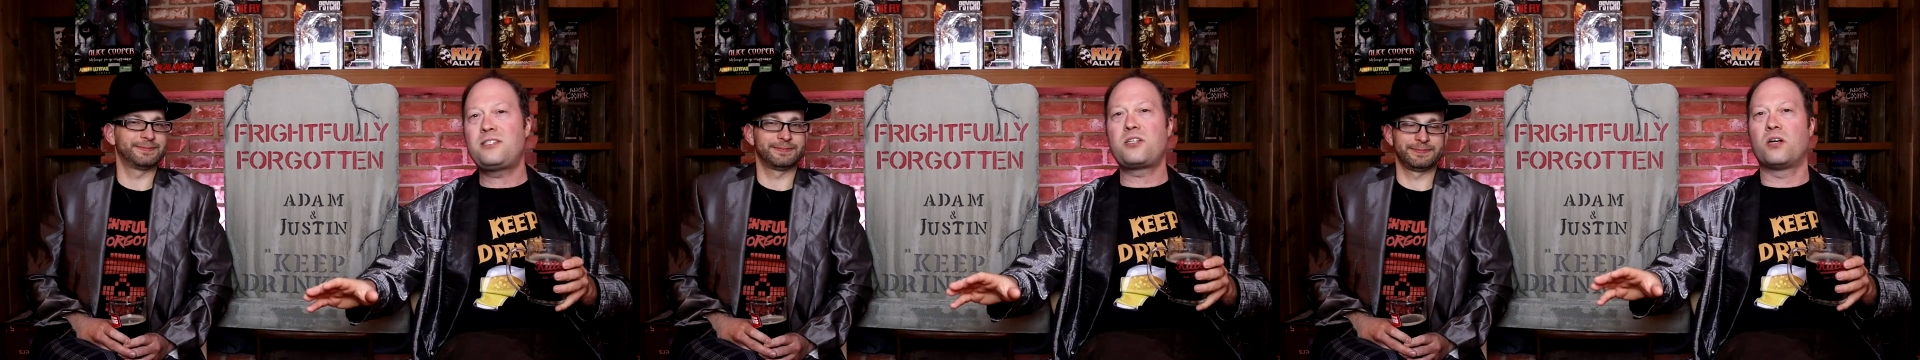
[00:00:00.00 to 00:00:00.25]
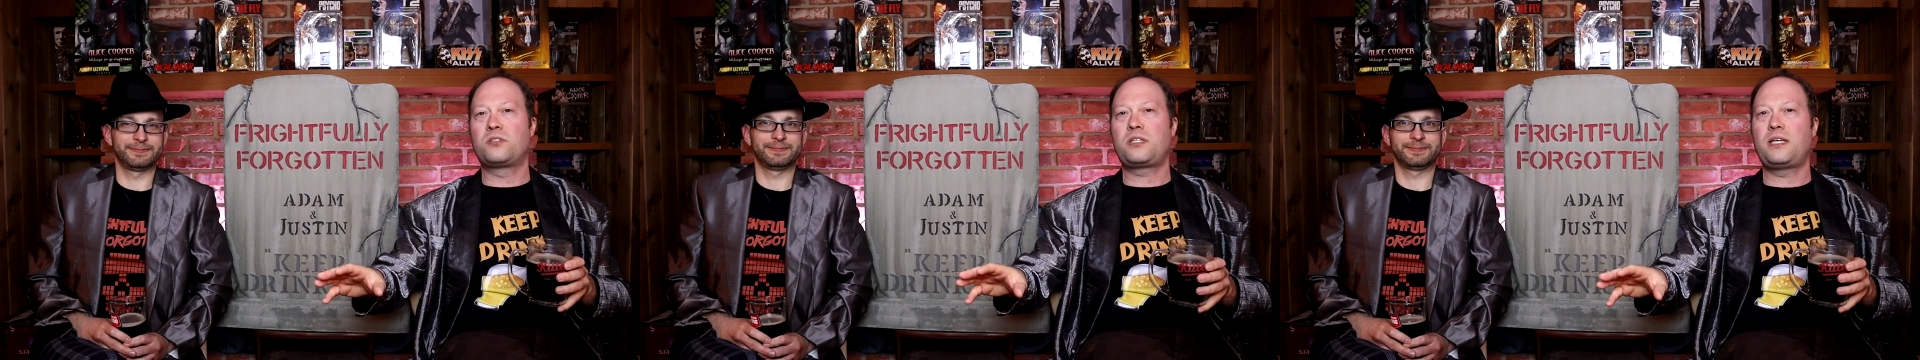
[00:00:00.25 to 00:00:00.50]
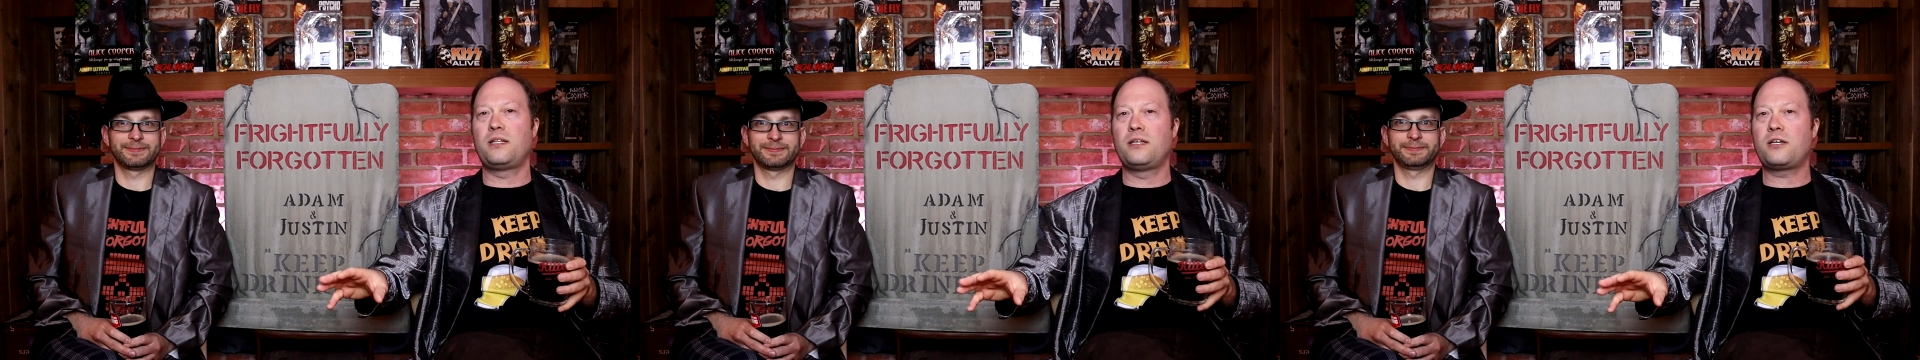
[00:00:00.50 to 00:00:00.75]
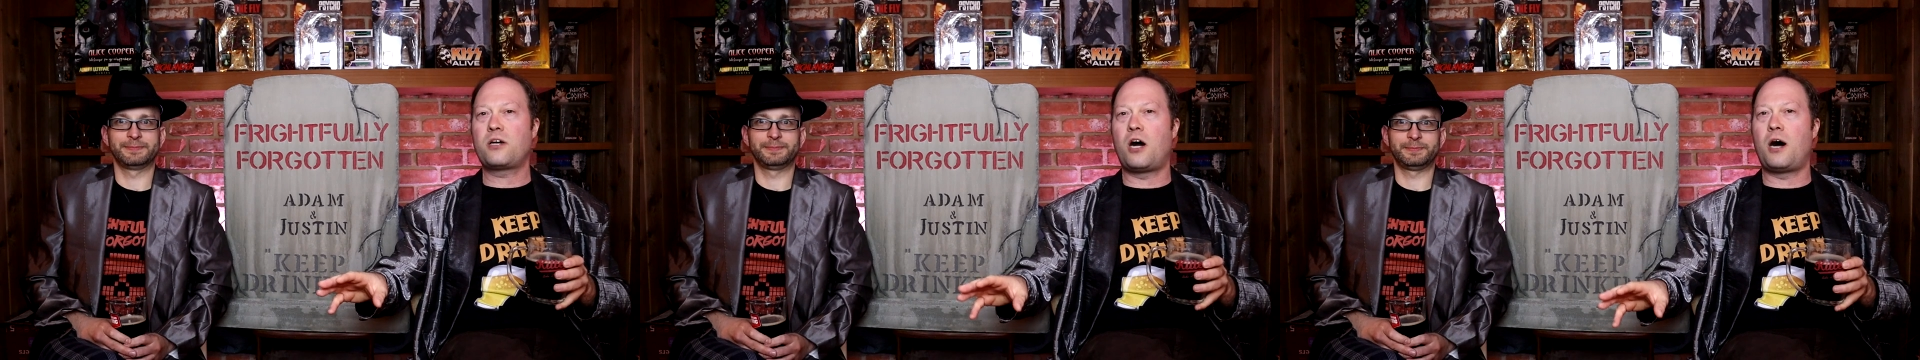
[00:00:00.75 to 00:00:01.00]
Speaker 1: starts killing
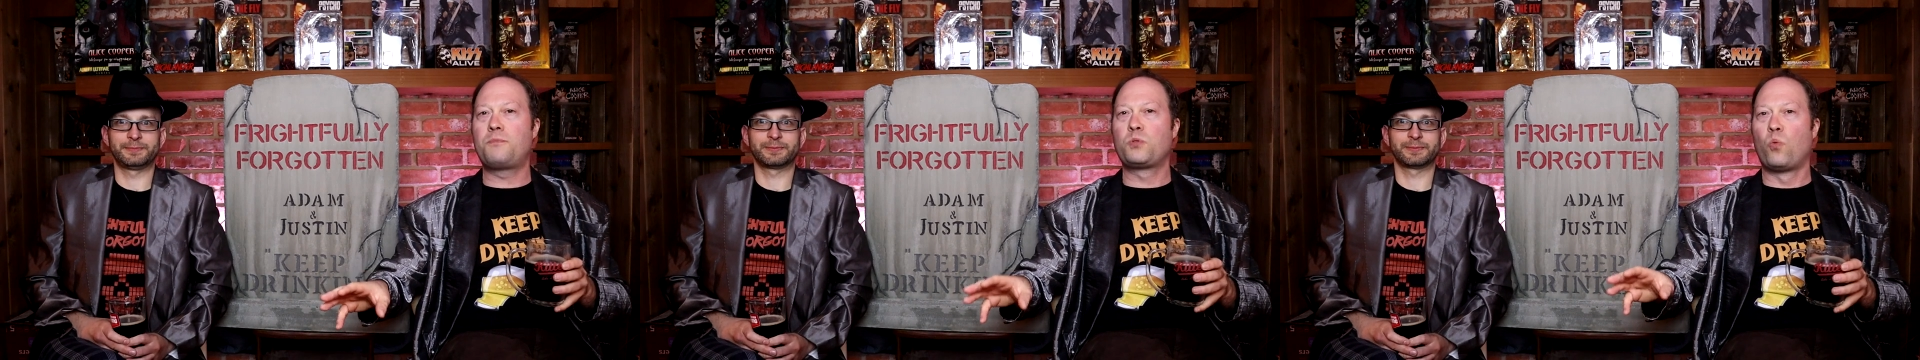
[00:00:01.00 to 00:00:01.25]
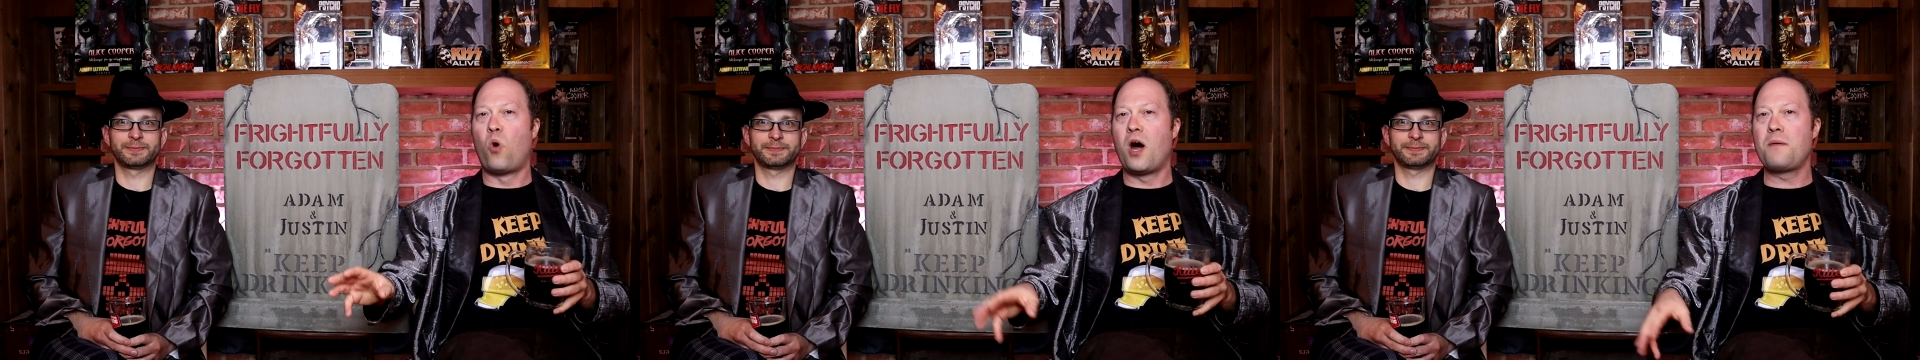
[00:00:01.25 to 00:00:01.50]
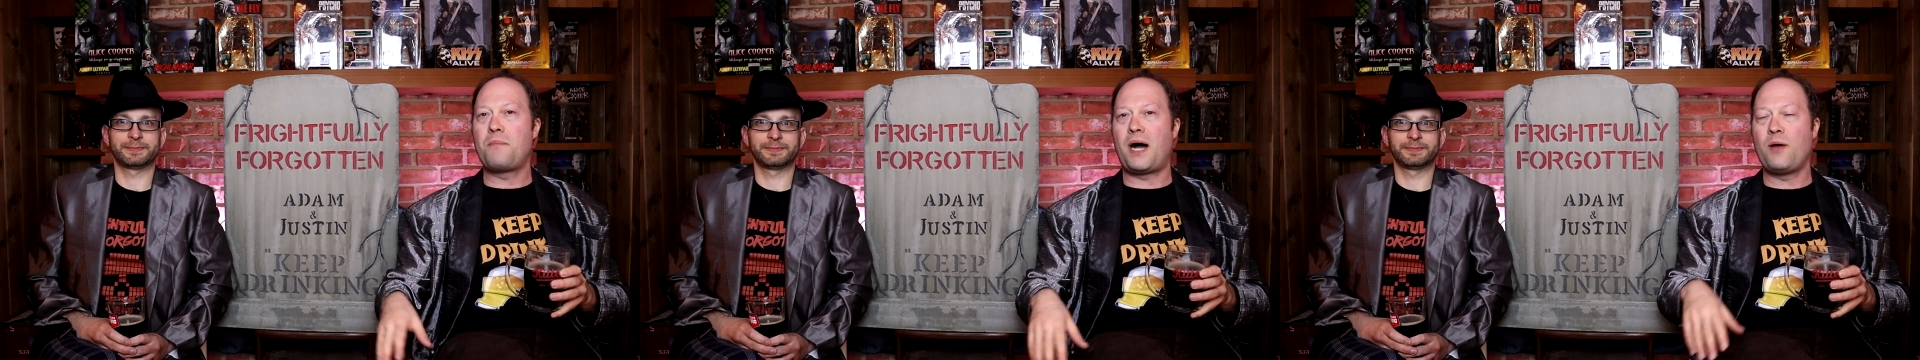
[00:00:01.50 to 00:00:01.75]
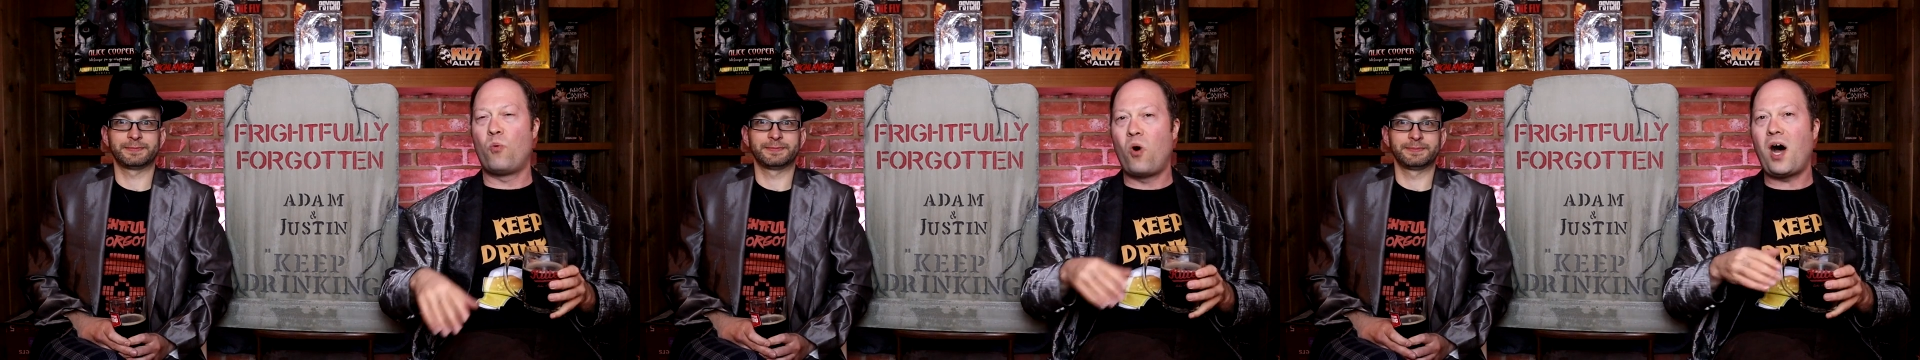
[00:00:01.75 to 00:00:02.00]
cops one by
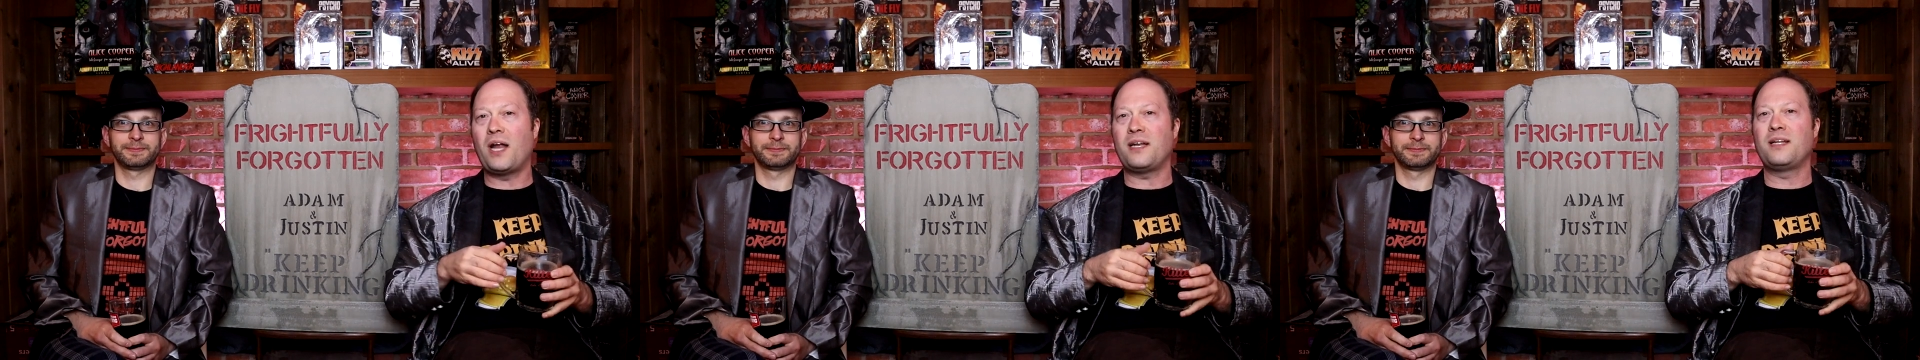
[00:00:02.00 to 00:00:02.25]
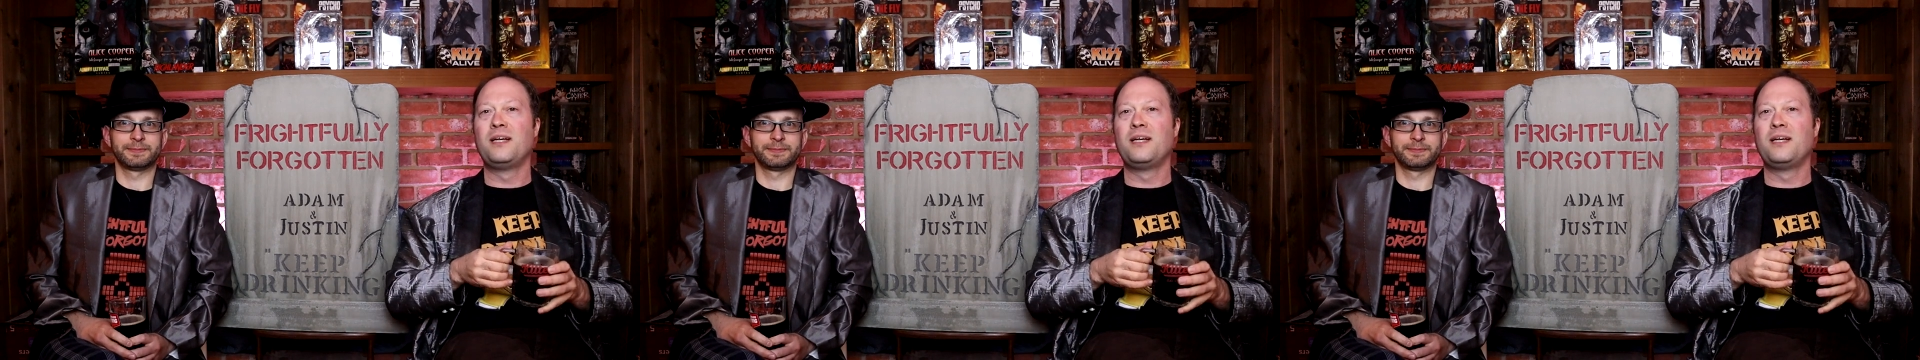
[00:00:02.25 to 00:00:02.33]
one,